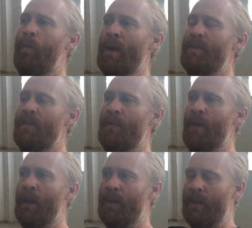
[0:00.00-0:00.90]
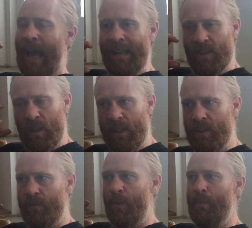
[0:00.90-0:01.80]
was the
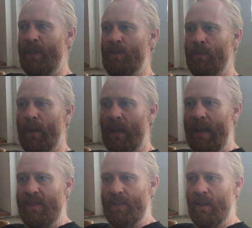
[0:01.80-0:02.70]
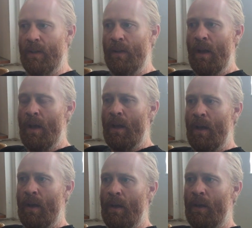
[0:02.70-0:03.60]
catalyst for me to realize,
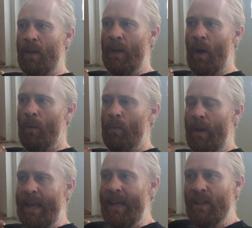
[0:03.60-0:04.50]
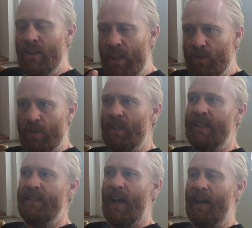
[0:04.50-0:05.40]
you know, he
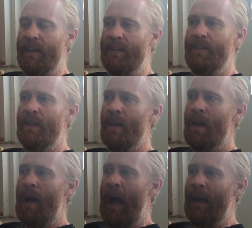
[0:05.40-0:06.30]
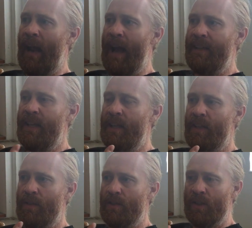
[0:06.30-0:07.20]
literally died and I
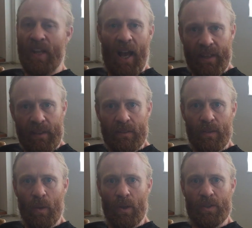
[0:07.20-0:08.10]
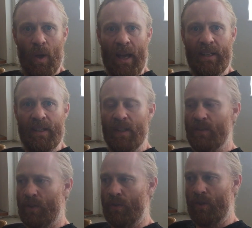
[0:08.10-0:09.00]
needed to die. Also, I
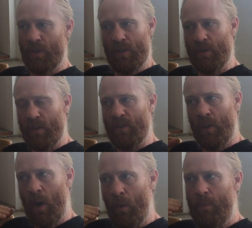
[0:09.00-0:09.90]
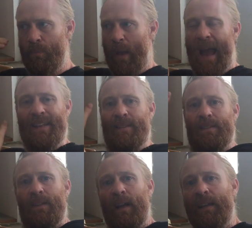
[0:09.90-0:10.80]
needed to just to, to go
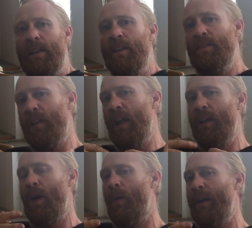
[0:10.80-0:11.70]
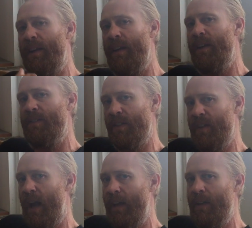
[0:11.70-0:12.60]
past, I needed to let go and I needed to
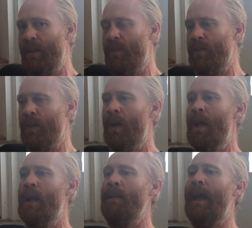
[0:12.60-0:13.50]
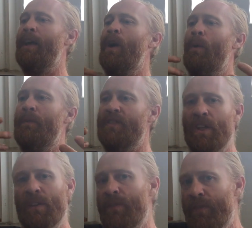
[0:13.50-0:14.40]
die. I needed to let go of
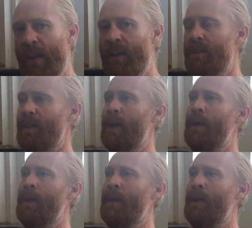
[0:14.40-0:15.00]
certain things